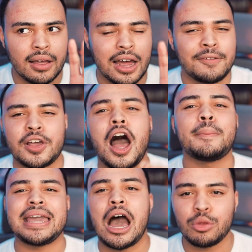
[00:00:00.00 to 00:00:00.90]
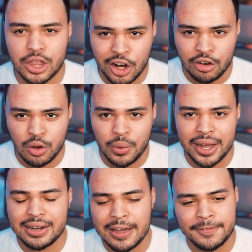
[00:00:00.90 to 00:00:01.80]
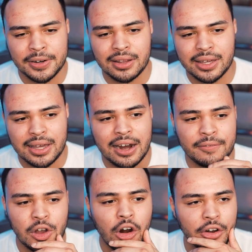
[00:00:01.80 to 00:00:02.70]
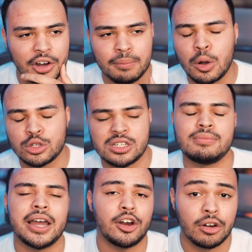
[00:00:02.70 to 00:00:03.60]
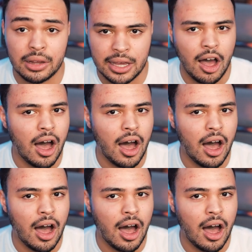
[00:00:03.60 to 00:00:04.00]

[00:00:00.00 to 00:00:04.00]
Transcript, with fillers: kind of got me out there in a way, definitely kind of garnered most of my early